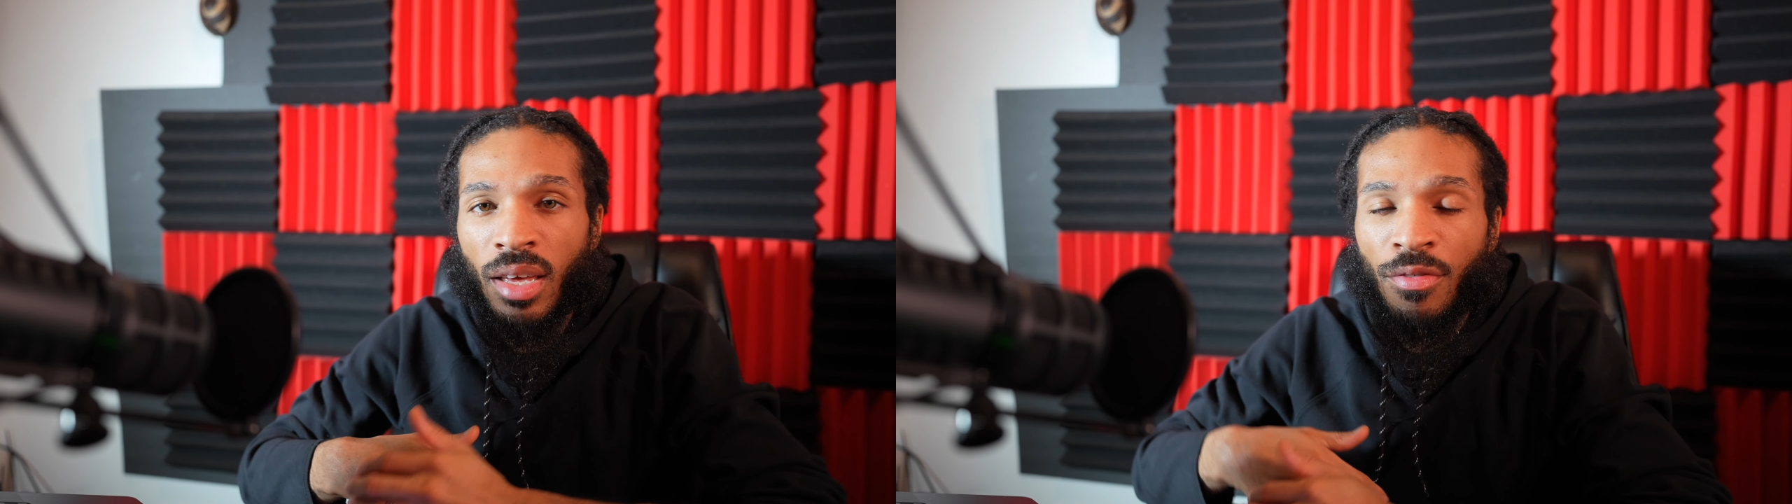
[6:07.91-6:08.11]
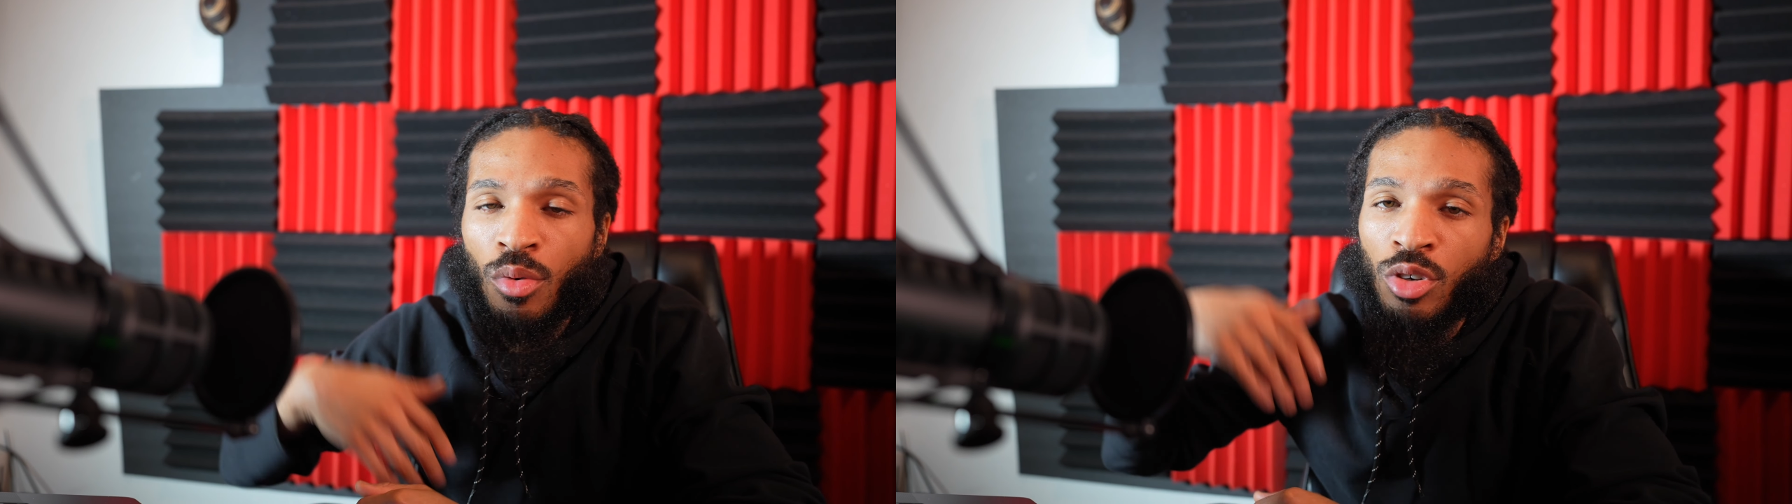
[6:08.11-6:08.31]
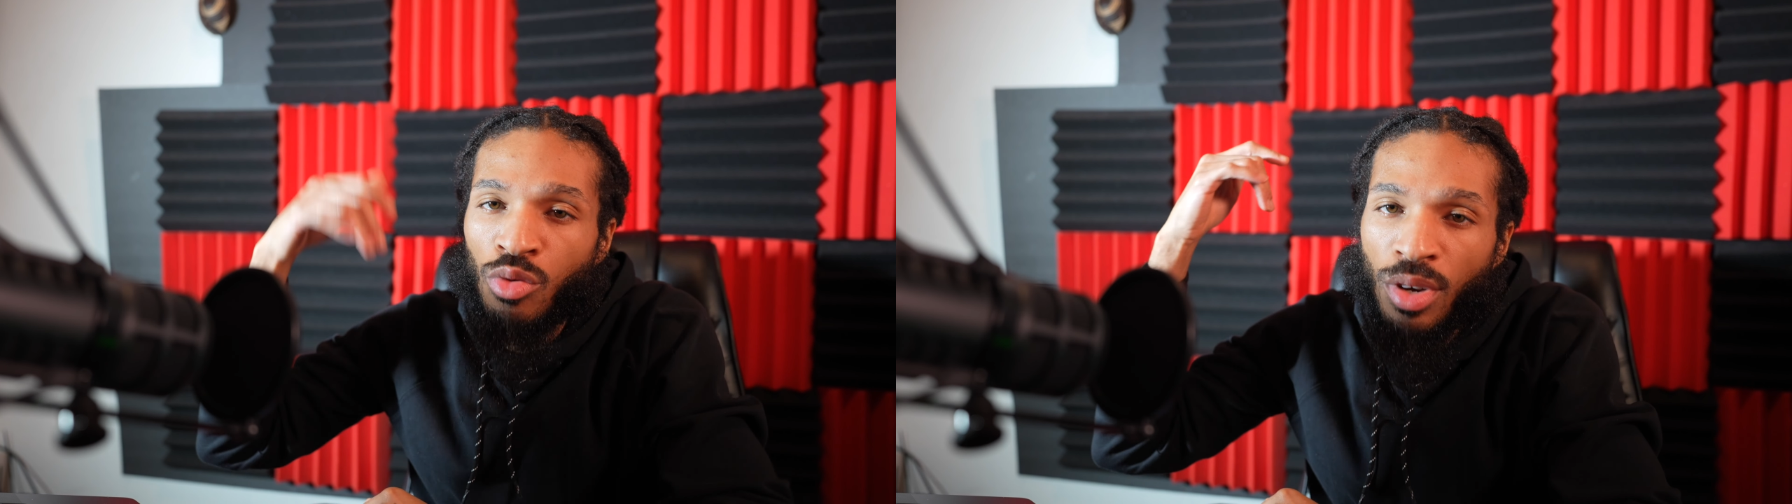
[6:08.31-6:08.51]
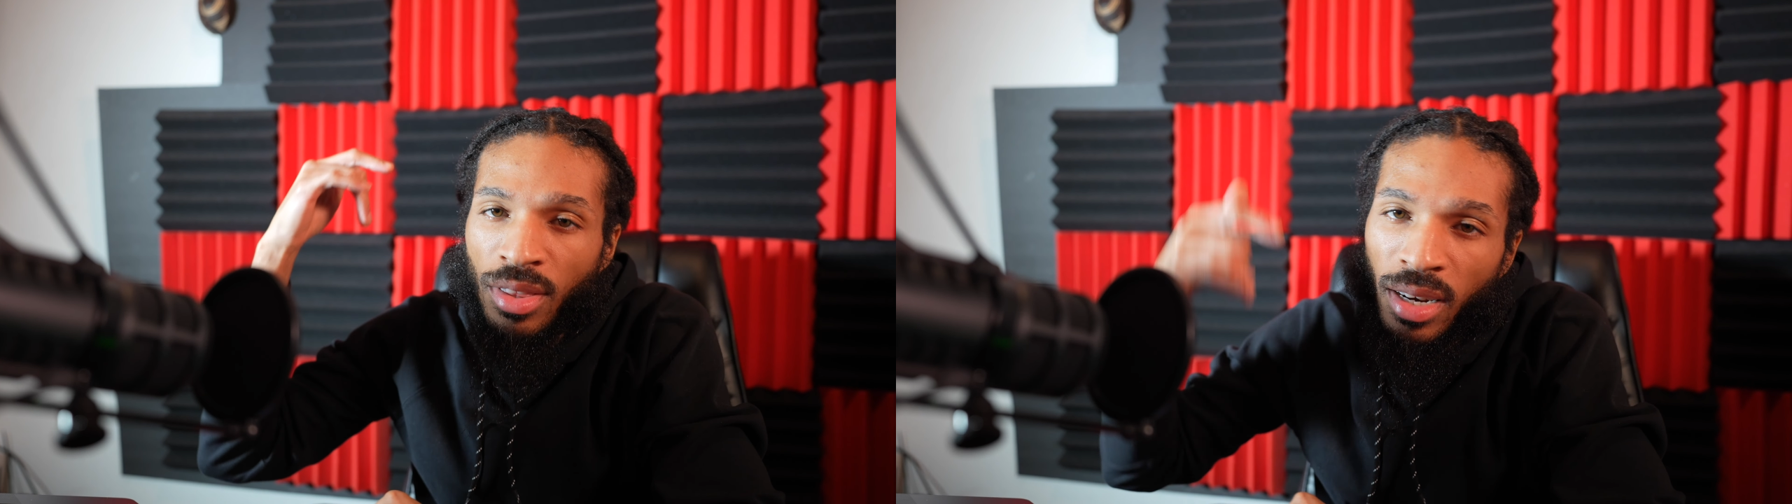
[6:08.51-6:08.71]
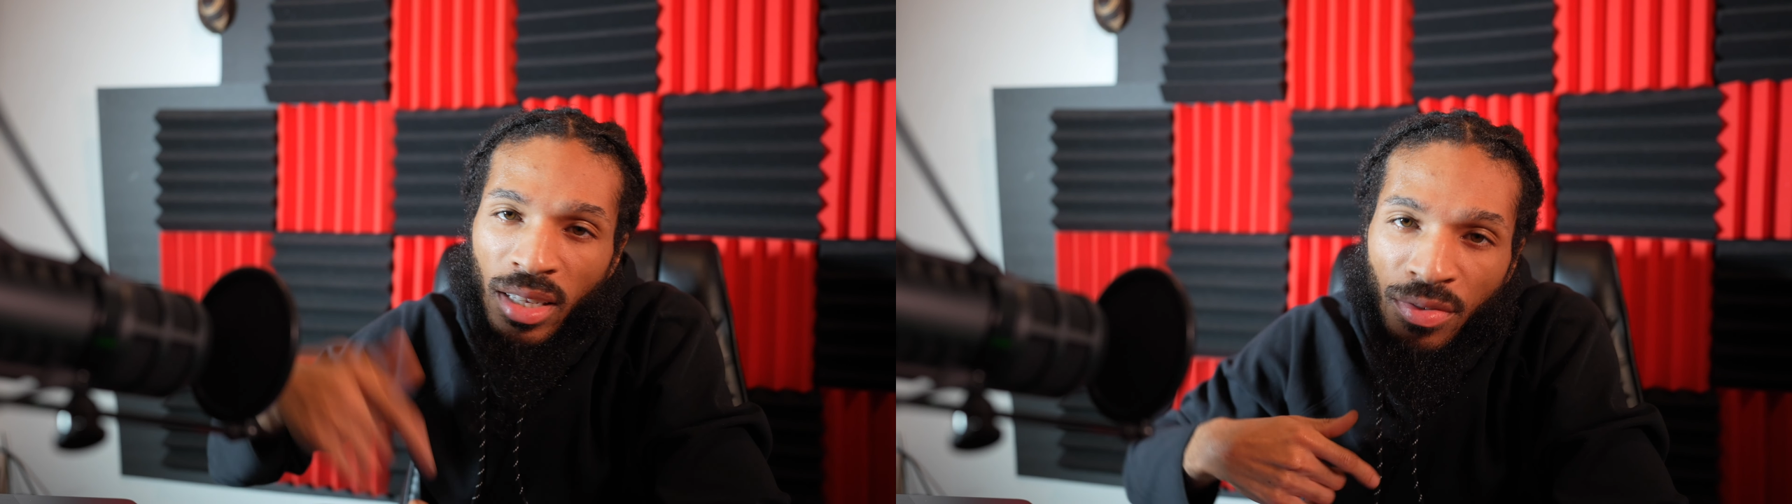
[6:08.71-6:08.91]
If you enjoyed
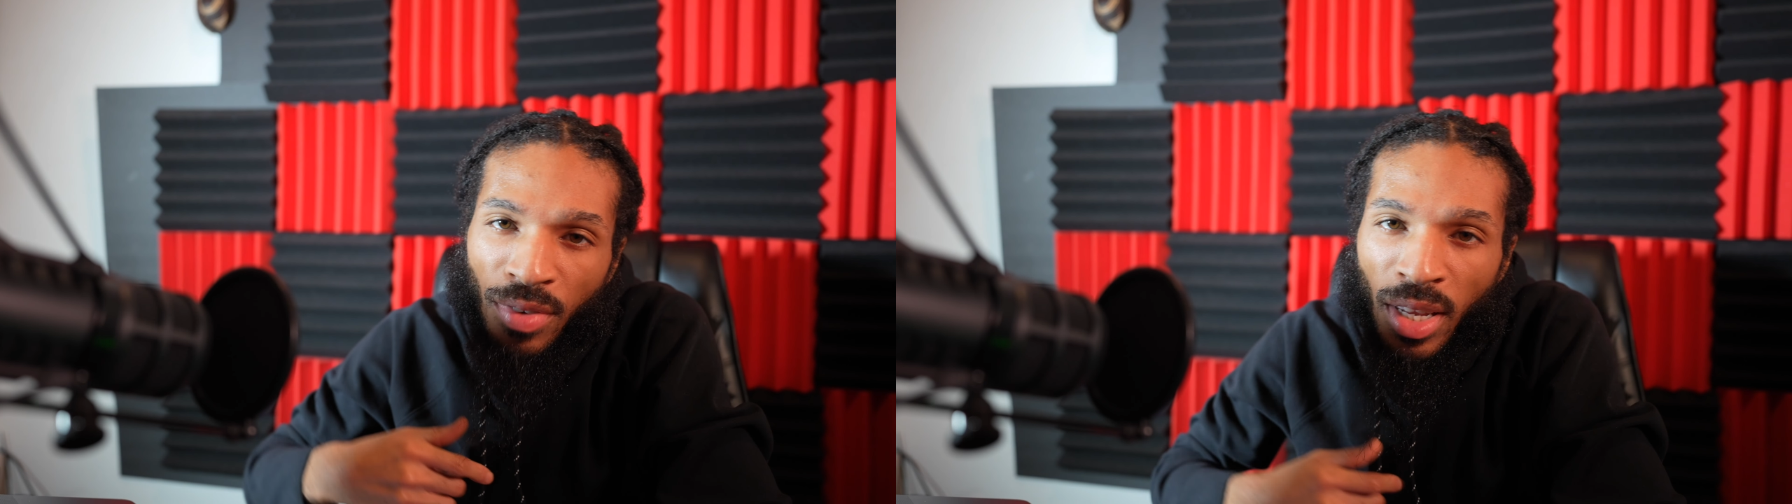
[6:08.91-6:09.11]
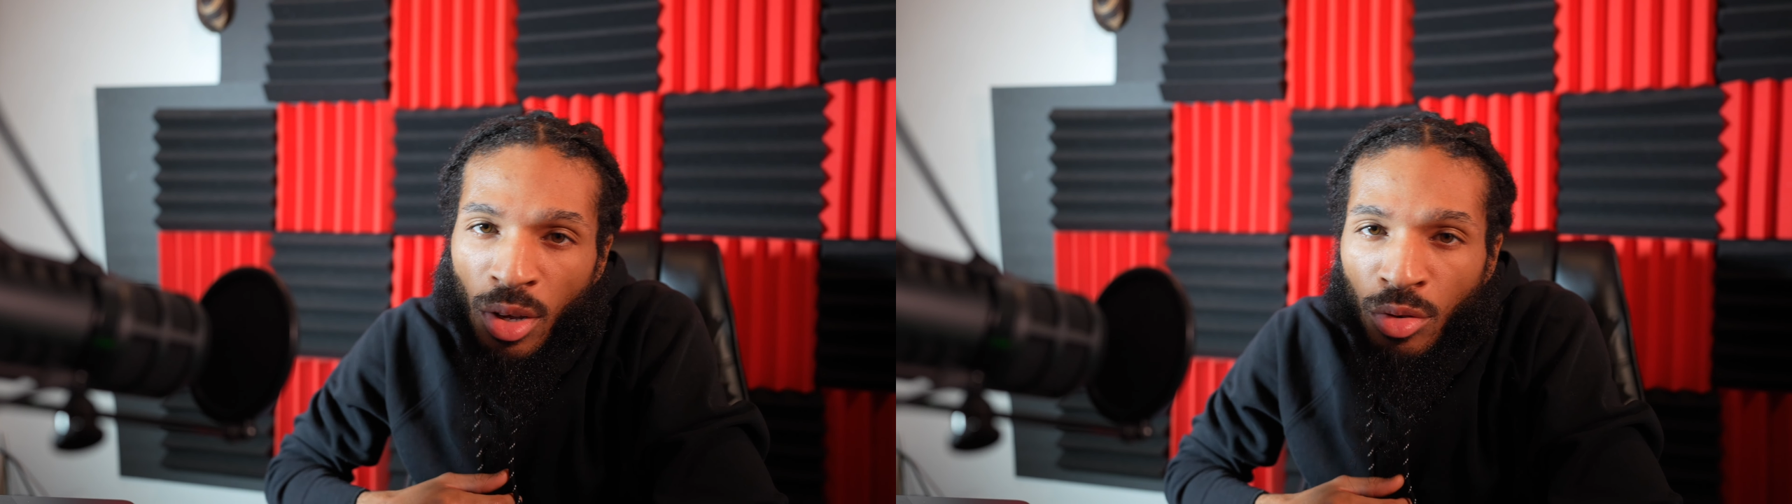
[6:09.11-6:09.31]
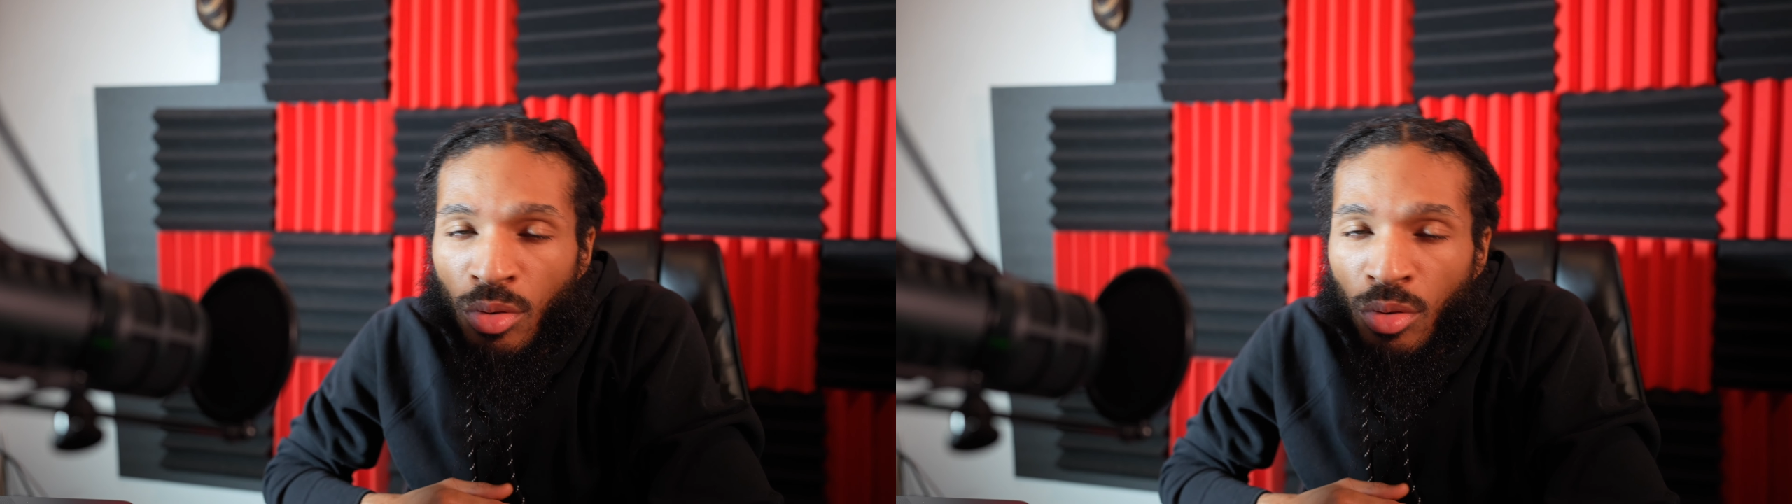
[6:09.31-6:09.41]
today's video,